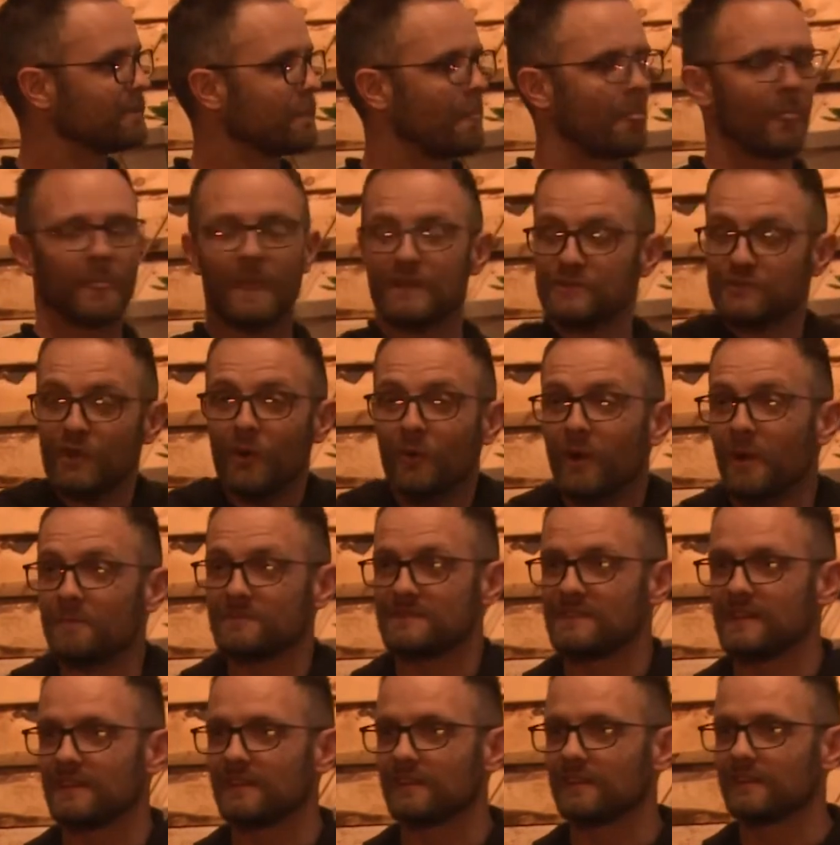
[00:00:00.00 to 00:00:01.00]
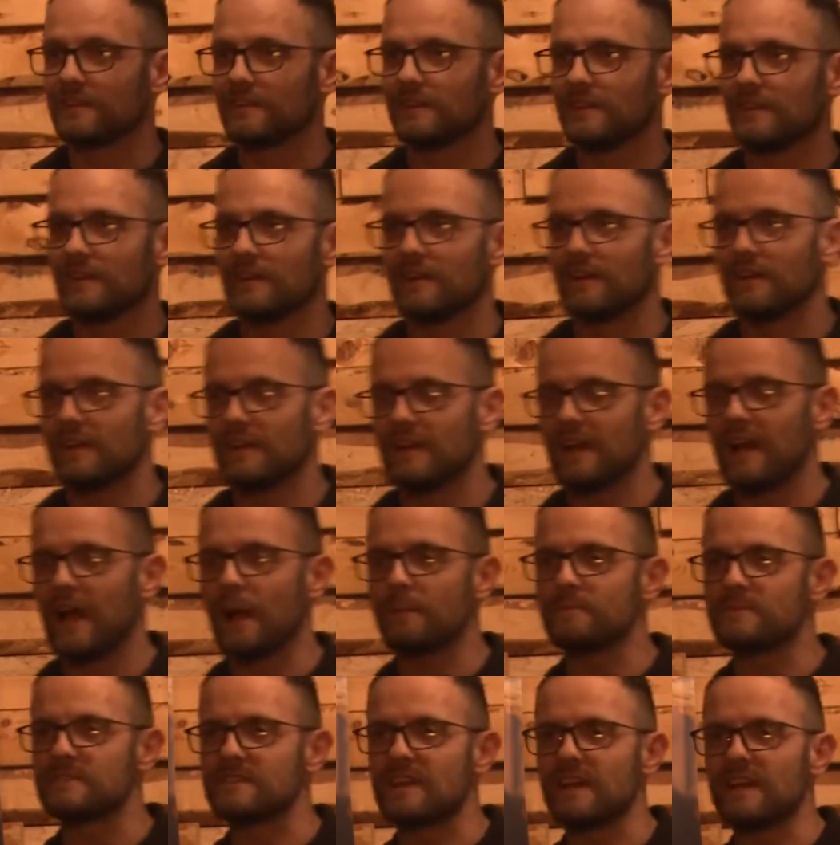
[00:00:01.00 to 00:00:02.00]
That's not what I'm saying.
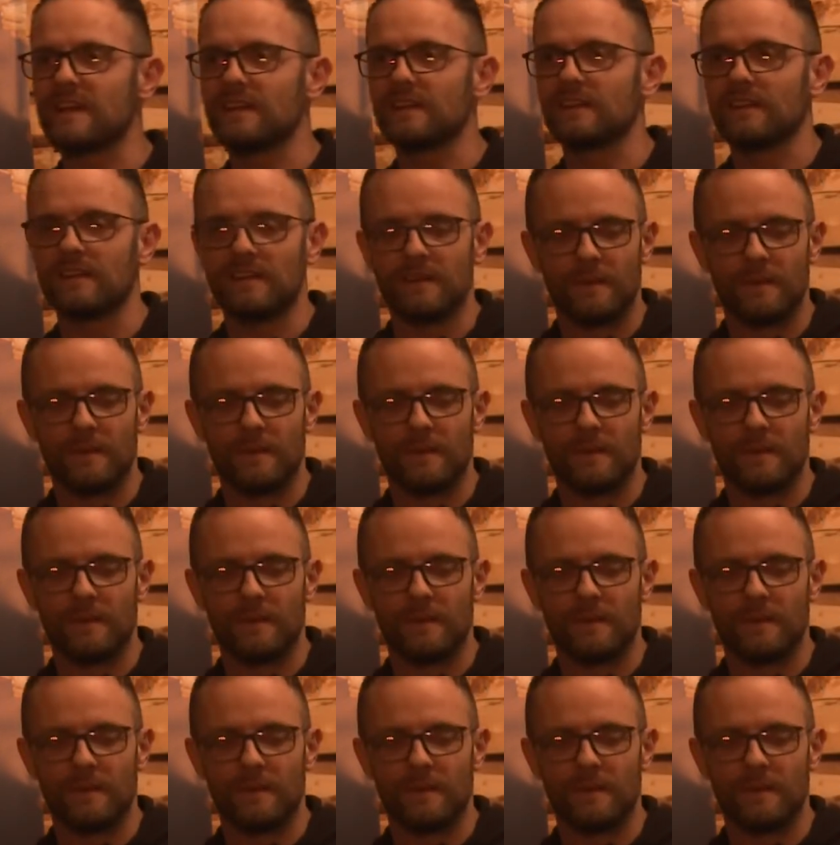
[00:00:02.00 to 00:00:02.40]
I'm saying